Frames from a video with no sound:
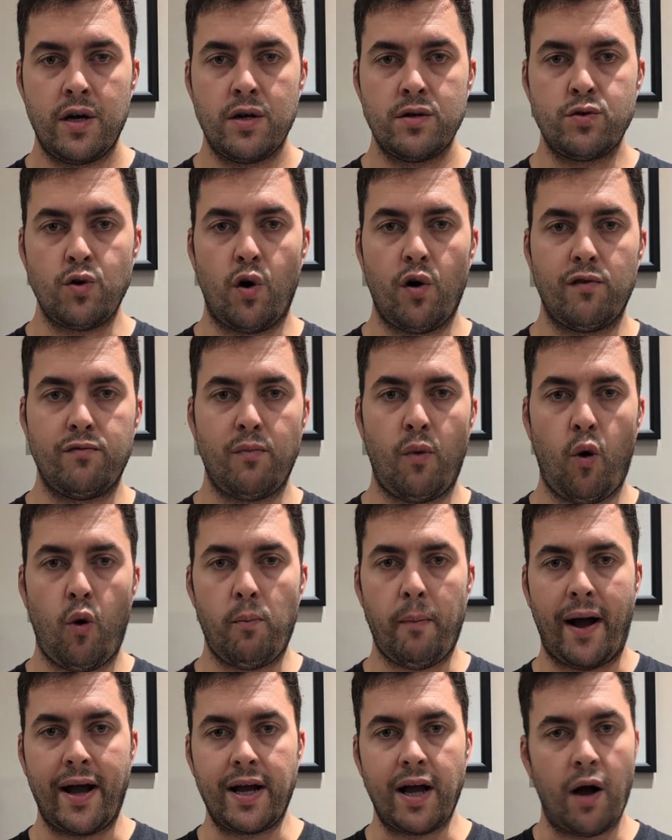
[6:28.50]
sort of more
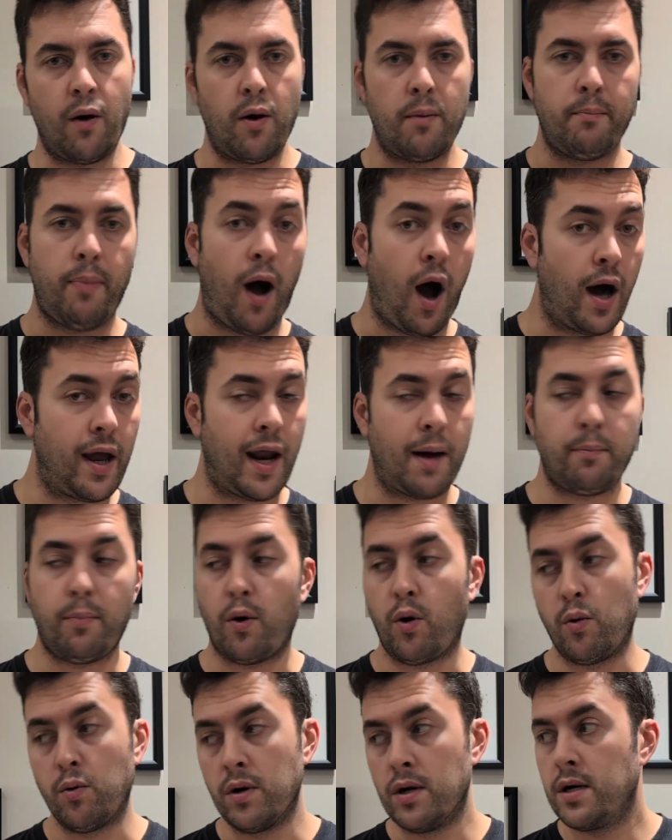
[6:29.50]
mango and
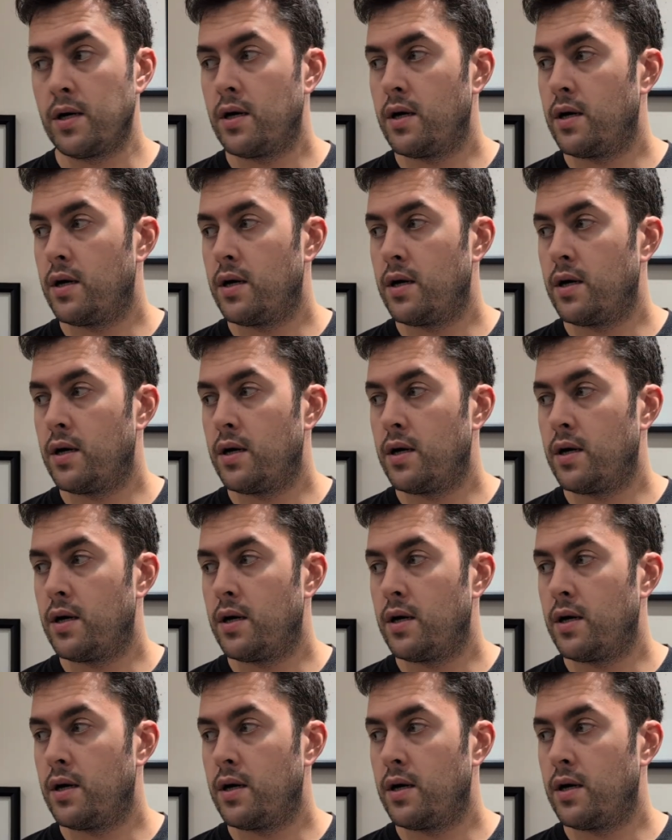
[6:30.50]
pineapple.